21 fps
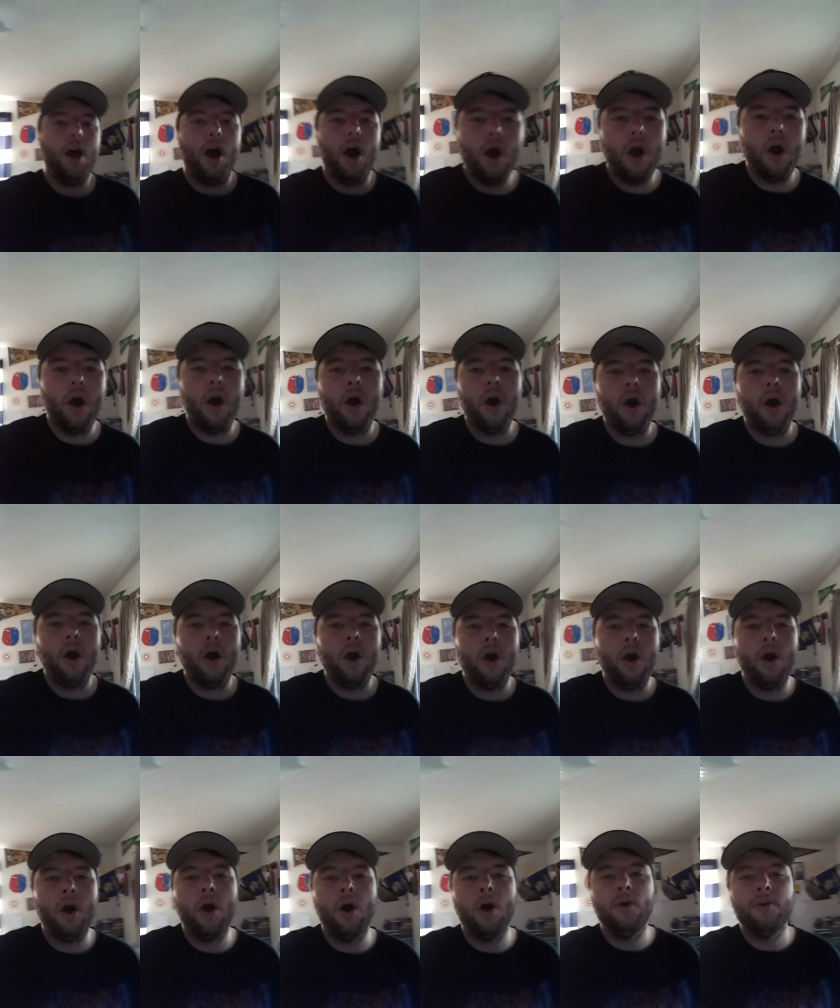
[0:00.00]

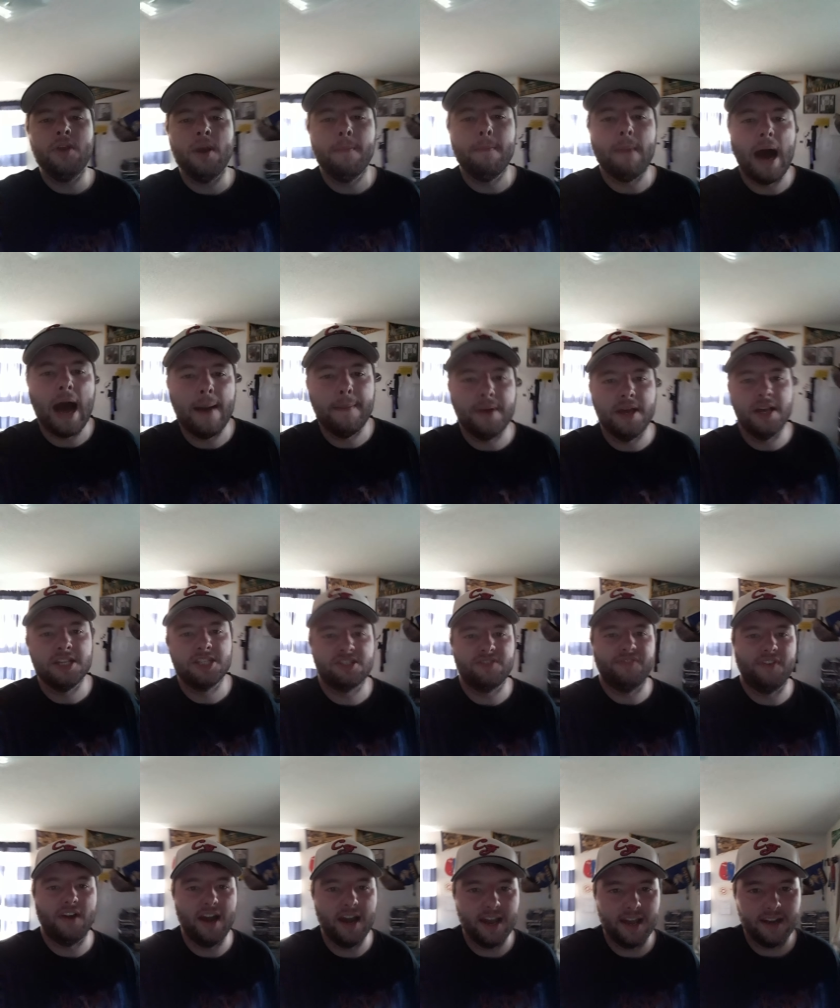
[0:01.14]
Oh, you're my best
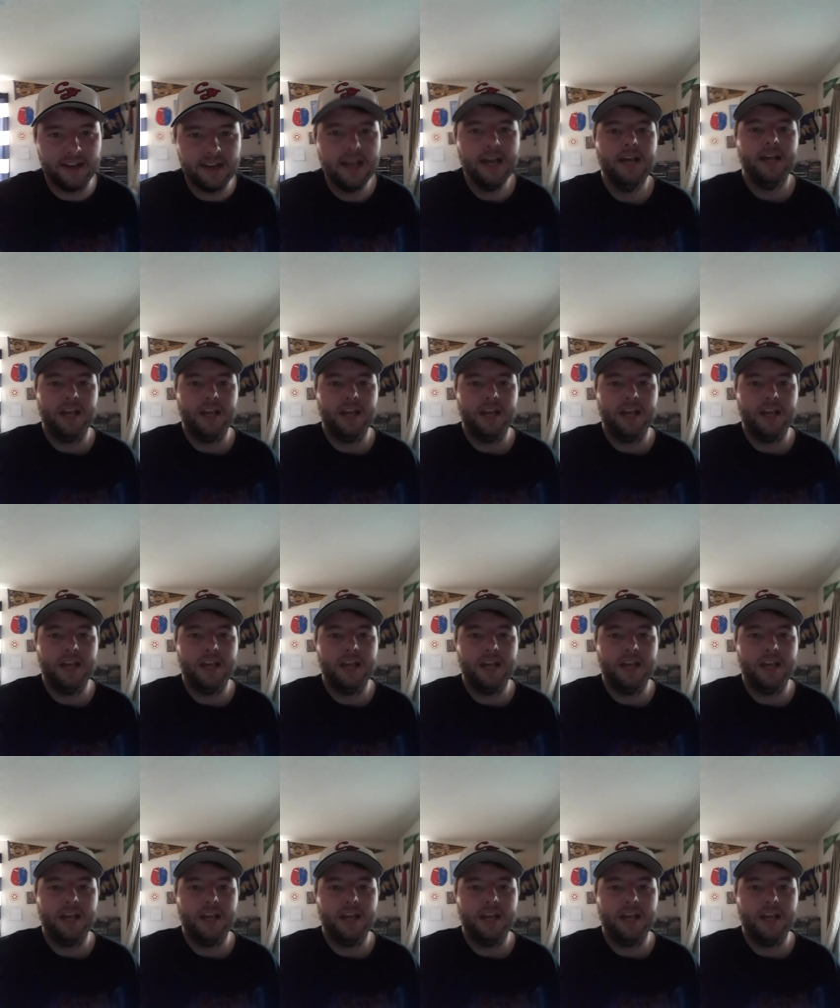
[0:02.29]
friend.